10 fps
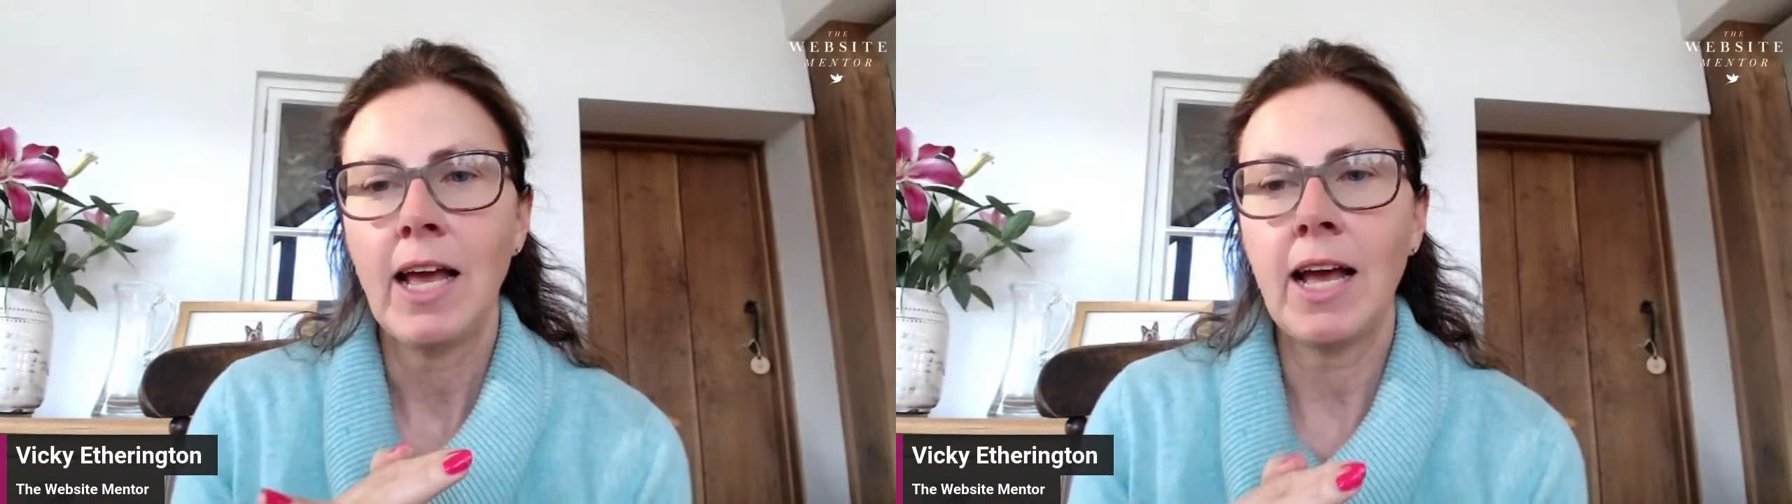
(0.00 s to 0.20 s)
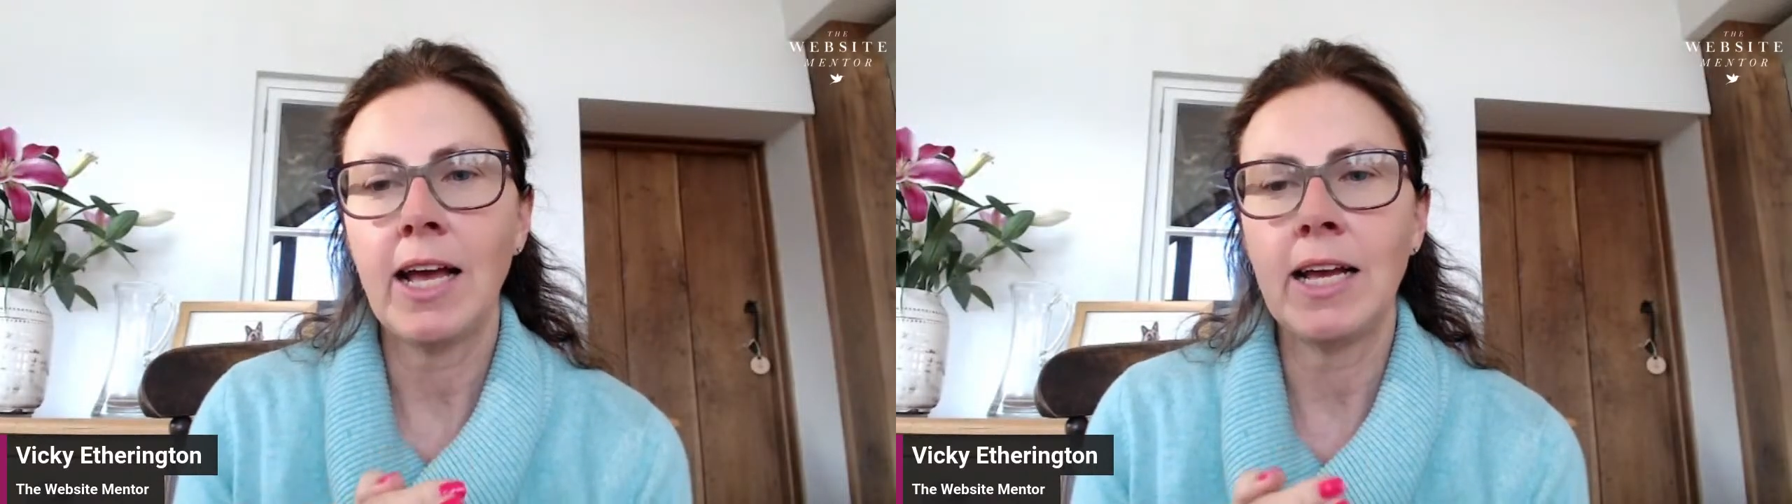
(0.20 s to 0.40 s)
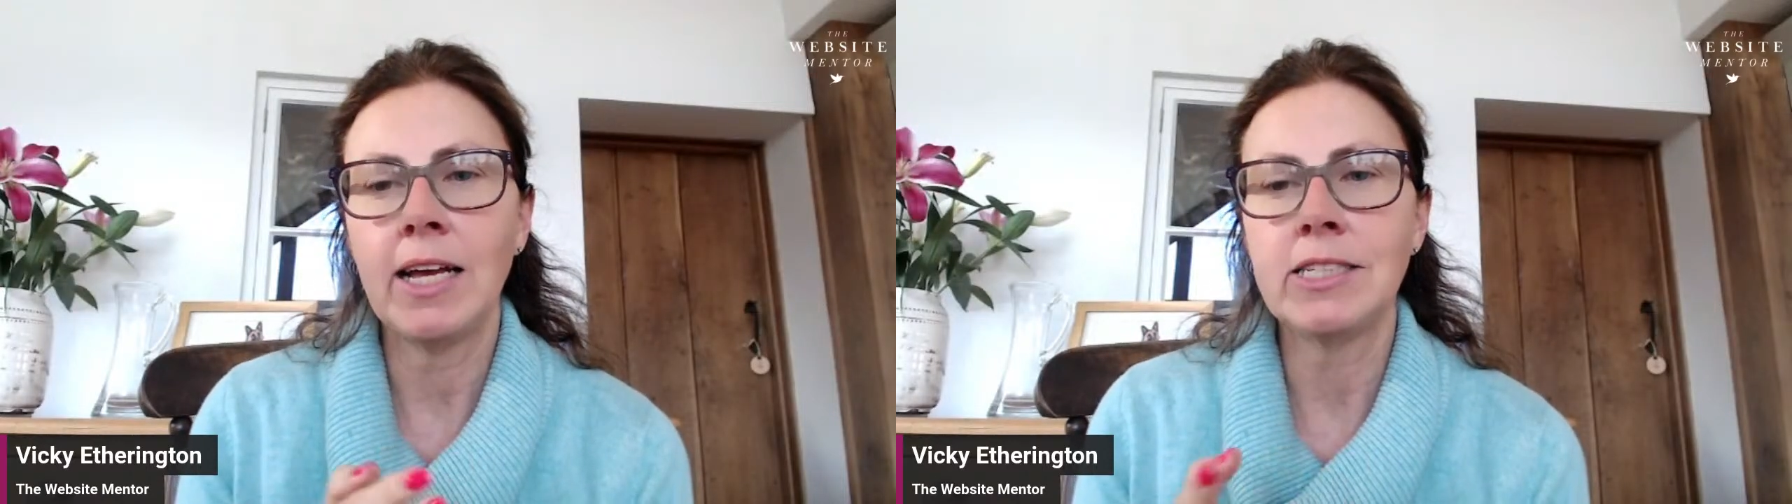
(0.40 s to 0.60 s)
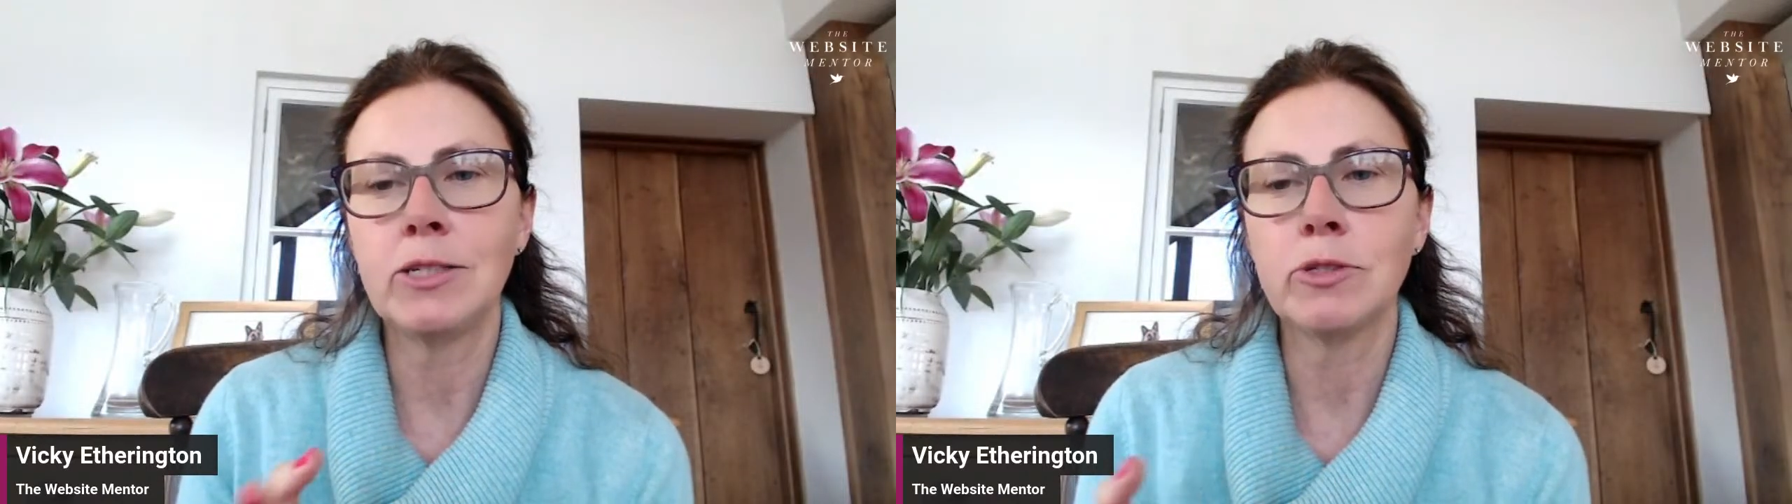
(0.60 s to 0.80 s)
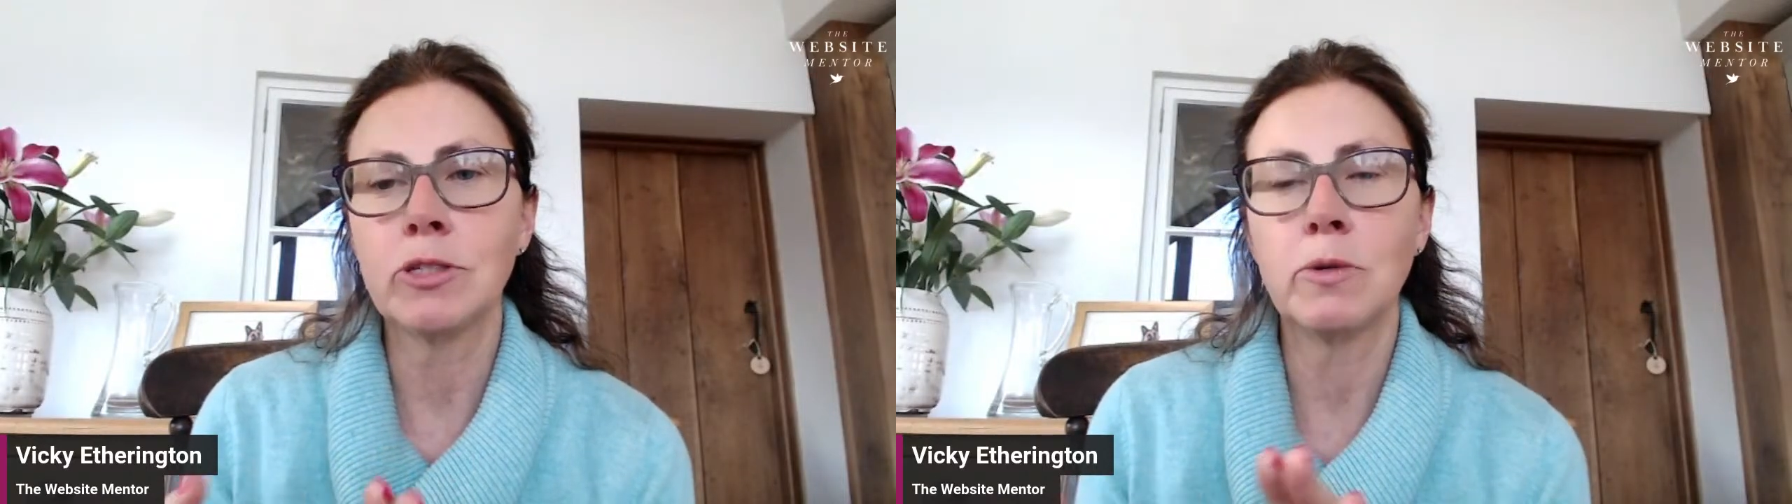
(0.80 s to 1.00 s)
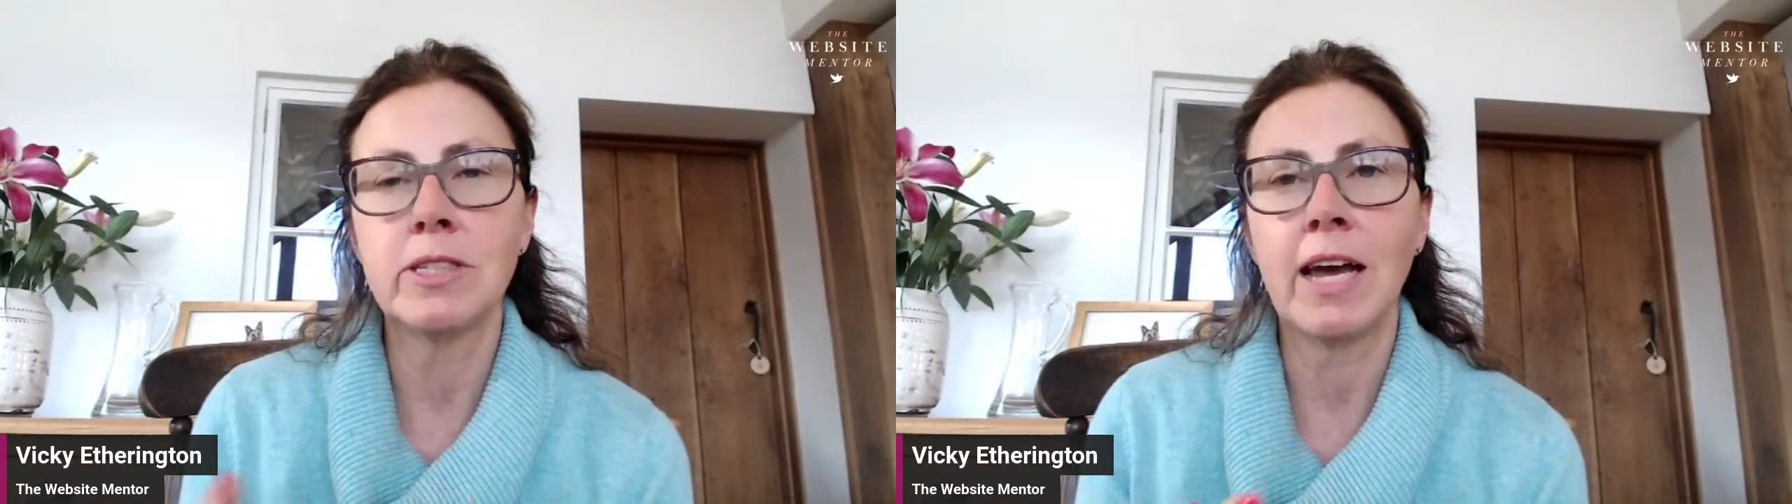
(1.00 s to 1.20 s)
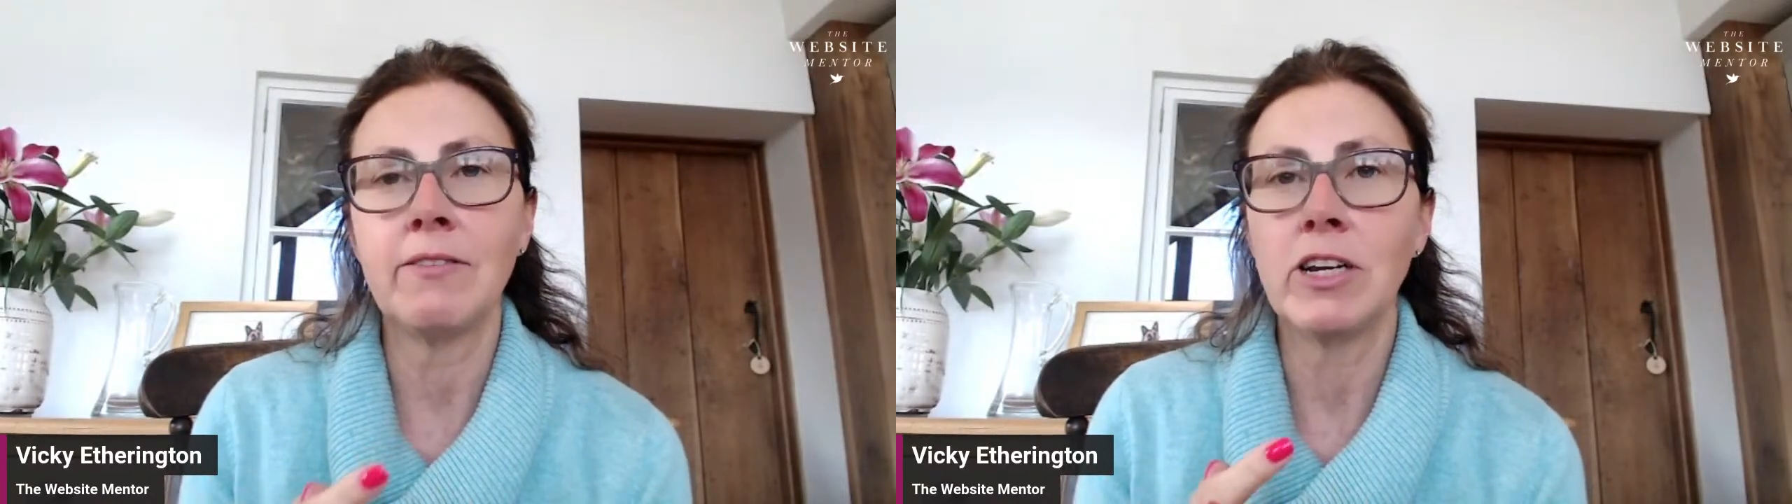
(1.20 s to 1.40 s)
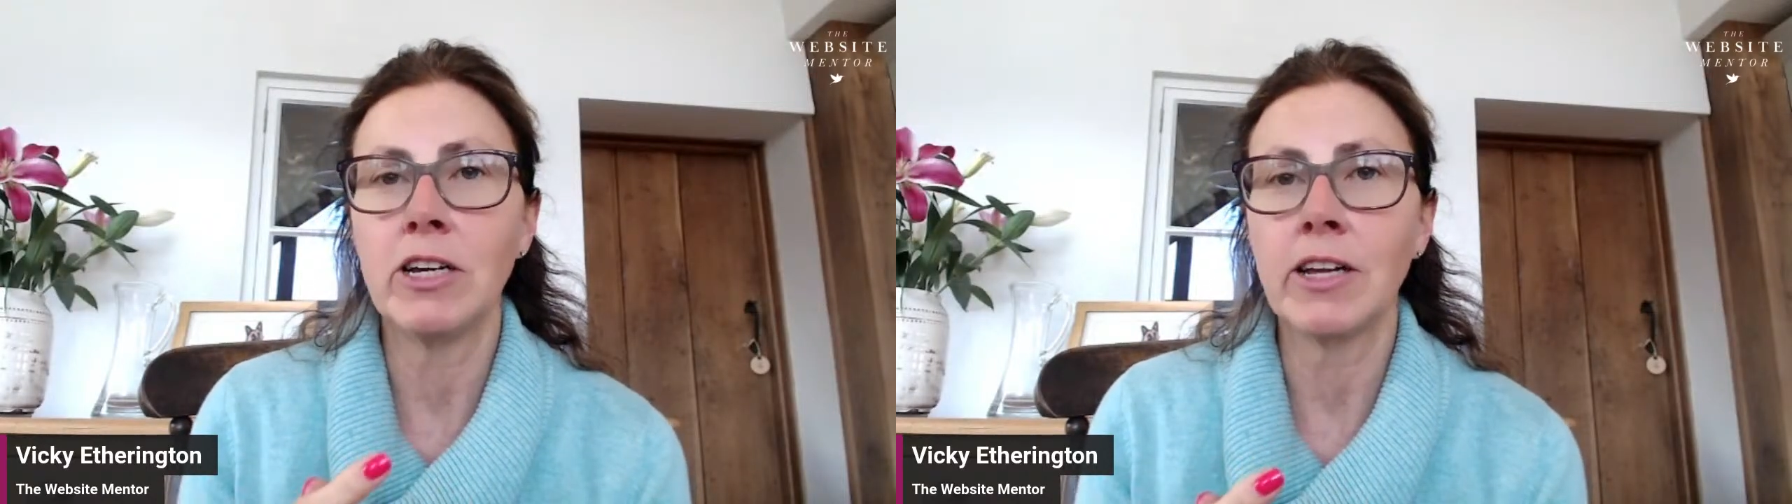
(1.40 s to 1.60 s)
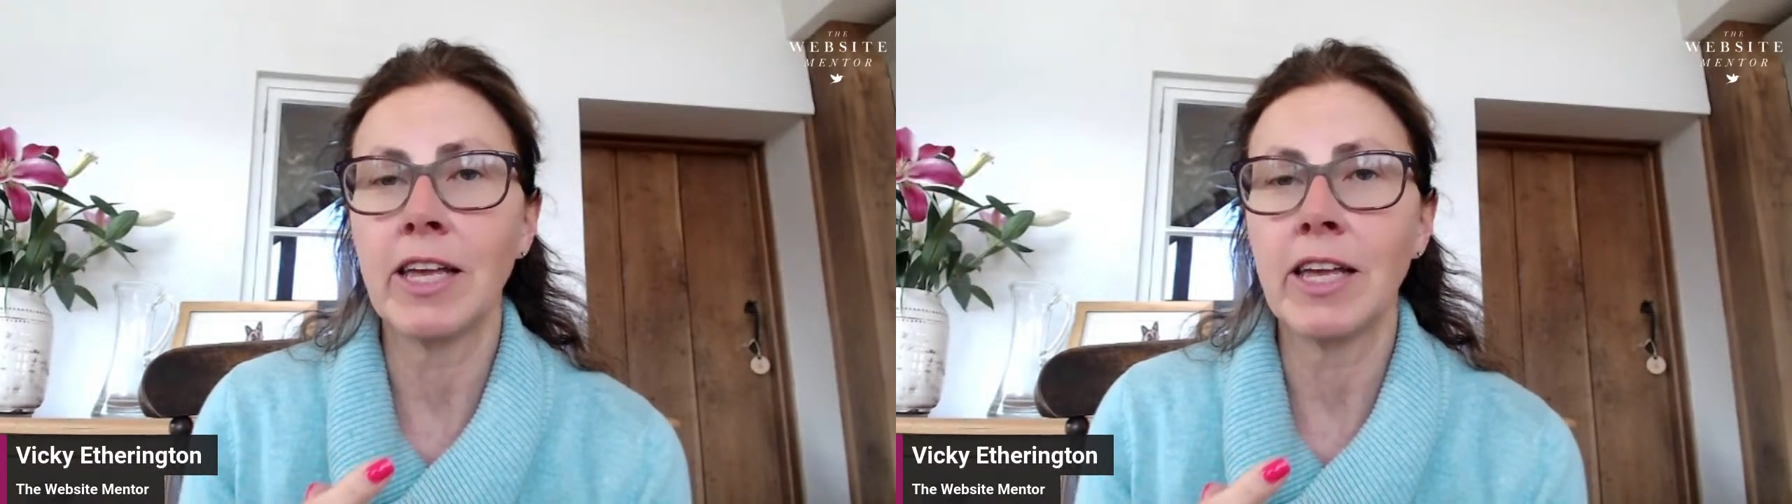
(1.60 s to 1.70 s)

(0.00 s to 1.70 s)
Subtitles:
And you also want to have a look,